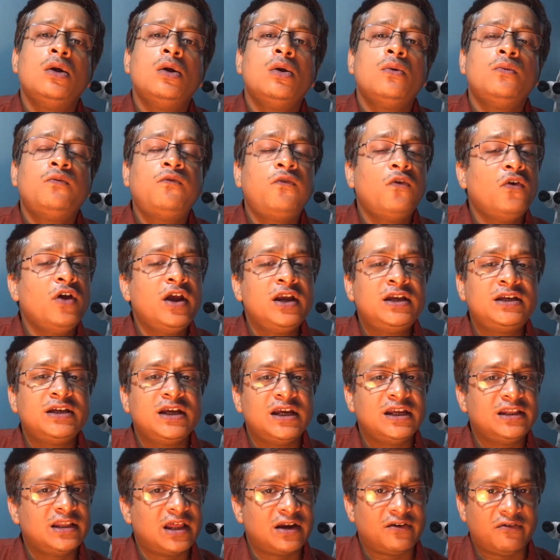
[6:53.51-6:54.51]
fluid
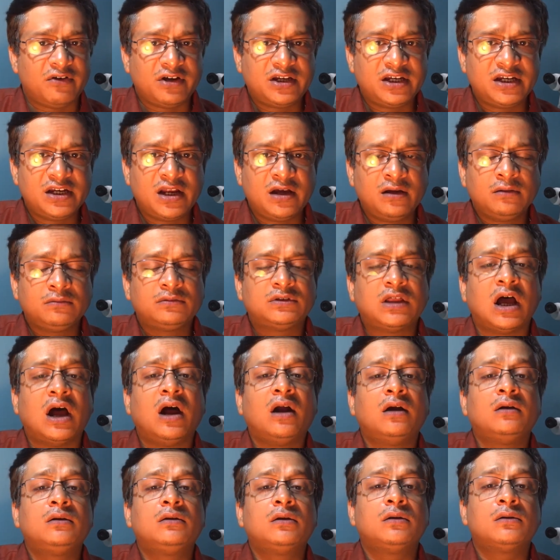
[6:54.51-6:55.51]
in the retina,
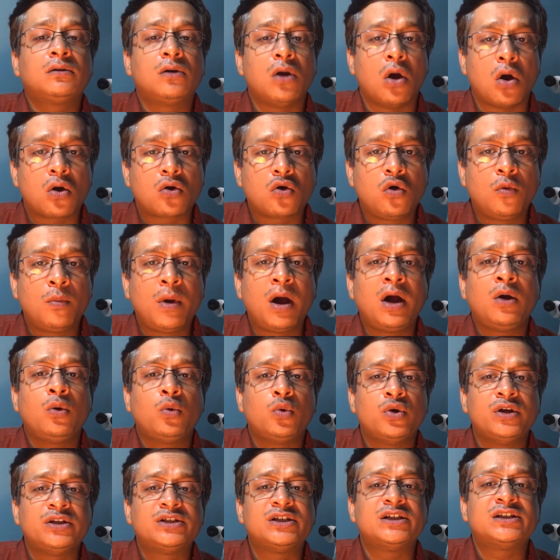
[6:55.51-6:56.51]
third, glaucoma,
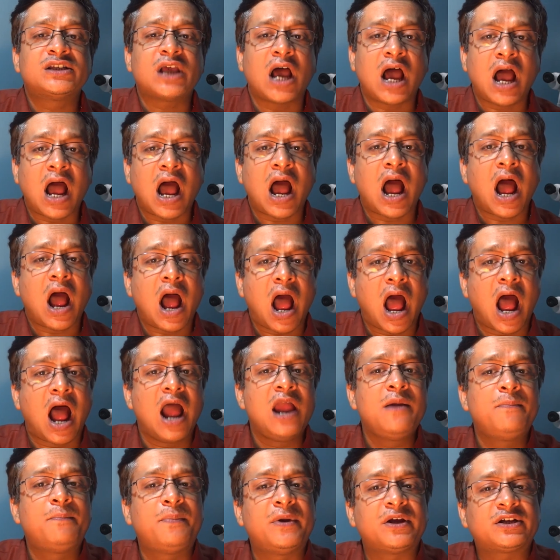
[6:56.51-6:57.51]
which is
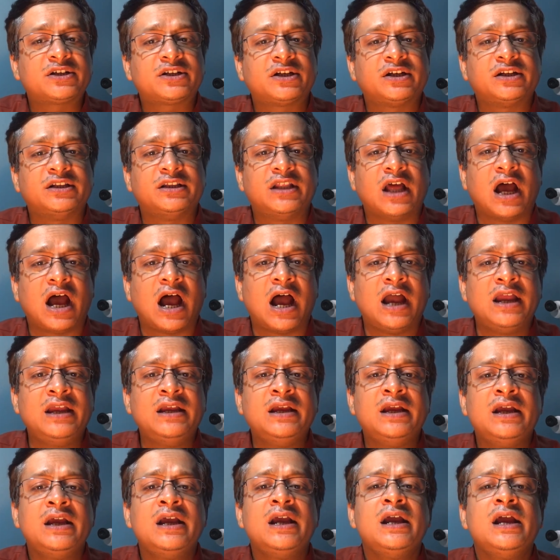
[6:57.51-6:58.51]
high pressure in the
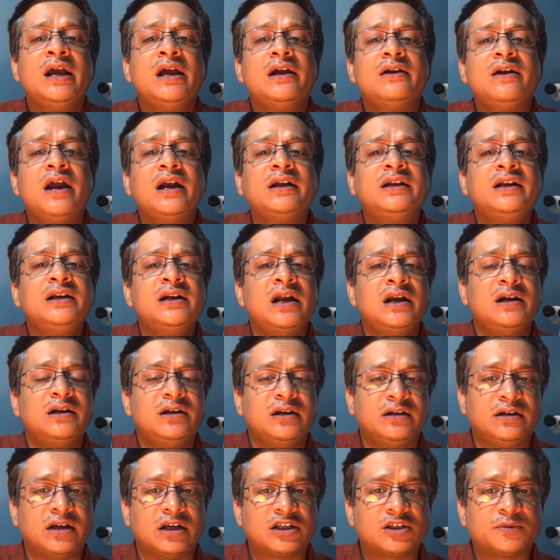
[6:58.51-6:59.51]
eye, retinal
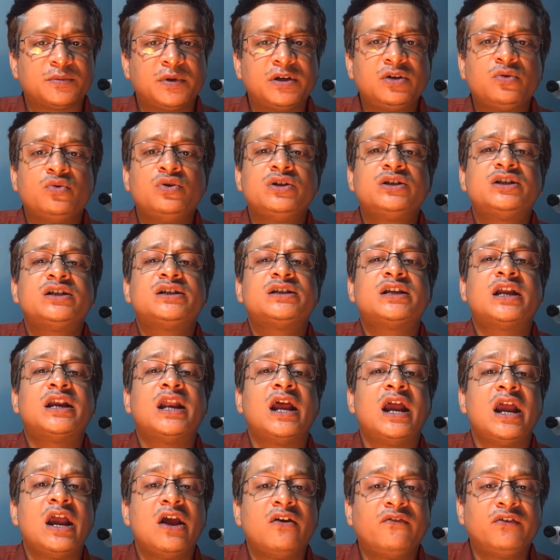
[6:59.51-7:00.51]
detachment, which is
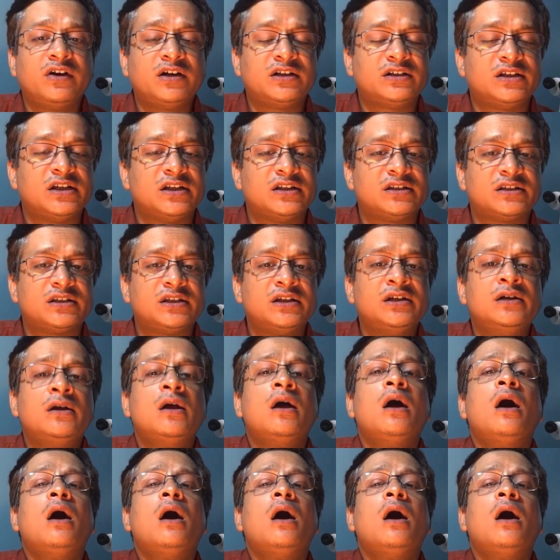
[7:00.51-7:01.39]
an emergency,